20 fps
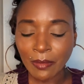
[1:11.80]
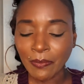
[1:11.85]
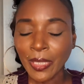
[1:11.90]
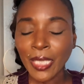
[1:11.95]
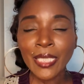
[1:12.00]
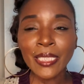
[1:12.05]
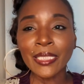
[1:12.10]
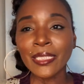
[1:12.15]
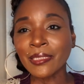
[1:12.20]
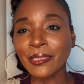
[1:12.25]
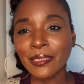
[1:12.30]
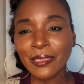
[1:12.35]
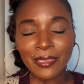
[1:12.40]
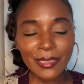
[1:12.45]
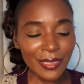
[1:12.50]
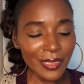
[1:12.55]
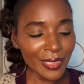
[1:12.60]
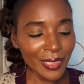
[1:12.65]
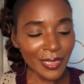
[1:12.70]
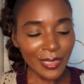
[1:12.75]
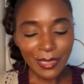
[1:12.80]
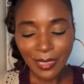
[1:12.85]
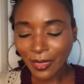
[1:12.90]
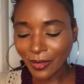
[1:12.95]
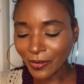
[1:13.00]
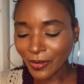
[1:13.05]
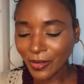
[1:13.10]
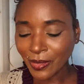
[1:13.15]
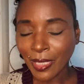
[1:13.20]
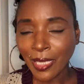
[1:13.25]
my hands is clean i
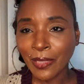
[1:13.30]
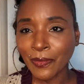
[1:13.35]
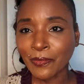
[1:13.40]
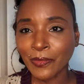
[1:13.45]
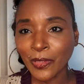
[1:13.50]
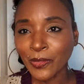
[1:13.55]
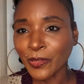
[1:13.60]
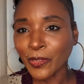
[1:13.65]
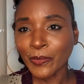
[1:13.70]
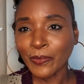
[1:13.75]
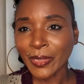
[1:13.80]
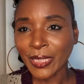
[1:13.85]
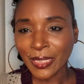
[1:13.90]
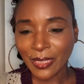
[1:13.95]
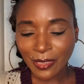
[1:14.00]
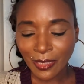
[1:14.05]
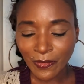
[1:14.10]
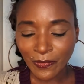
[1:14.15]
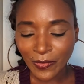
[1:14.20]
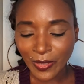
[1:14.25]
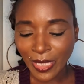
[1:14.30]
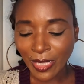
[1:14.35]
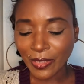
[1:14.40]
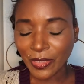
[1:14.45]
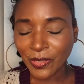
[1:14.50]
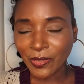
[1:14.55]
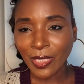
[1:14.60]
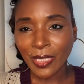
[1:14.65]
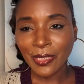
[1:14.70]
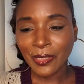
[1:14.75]
don't know i wrote on myself when i was
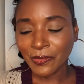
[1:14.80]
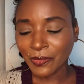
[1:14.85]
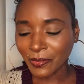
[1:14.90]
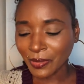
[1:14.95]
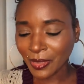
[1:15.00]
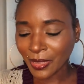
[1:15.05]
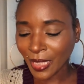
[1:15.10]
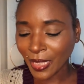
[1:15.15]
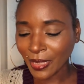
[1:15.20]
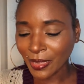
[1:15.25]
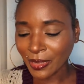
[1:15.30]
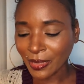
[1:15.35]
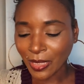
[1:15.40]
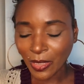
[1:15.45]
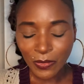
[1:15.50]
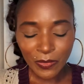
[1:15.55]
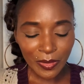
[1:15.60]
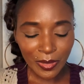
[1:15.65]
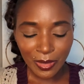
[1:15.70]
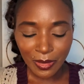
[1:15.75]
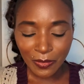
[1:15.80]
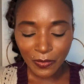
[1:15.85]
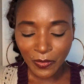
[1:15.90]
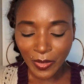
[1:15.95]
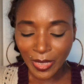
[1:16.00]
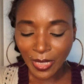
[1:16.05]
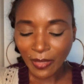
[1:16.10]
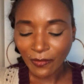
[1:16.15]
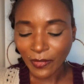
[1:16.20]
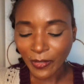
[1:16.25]
trying to take notes
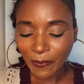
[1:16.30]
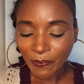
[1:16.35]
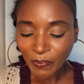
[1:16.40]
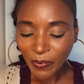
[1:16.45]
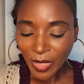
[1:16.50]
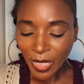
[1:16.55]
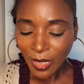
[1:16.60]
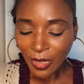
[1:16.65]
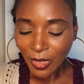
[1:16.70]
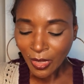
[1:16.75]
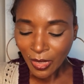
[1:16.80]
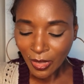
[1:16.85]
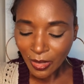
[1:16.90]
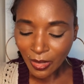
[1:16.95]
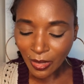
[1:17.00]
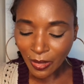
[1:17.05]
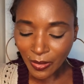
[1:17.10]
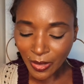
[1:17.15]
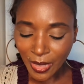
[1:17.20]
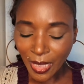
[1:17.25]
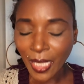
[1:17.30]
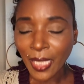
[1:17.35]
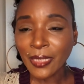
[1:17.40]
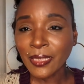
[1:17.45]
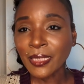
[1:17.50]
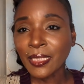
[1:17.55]
whatever so cotton